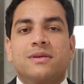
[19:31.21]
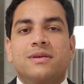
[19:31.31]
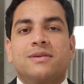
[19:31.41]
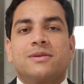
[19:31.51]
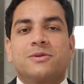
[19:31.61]

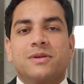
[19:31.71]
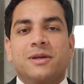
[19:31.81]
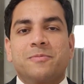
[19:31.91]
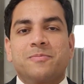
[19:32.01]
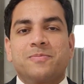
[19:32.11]
here
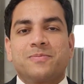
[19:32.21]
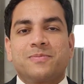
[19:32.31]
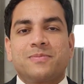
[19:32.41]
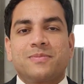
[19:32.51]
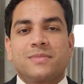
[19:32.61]
today.
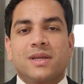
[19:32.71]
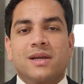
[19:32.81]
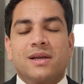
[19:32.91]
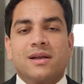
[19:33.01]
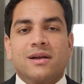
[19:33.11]

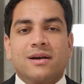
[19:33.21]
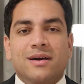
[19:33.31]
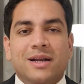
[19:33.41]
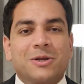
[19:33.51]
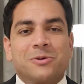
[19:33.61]

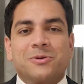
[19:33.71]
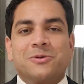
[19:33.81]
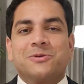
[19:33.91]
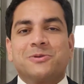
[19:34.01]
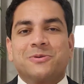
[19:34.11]
I'll talk
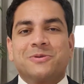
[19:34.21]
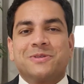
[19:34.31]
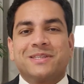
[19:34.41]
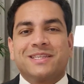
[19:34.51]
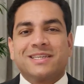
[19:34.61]
to you soon.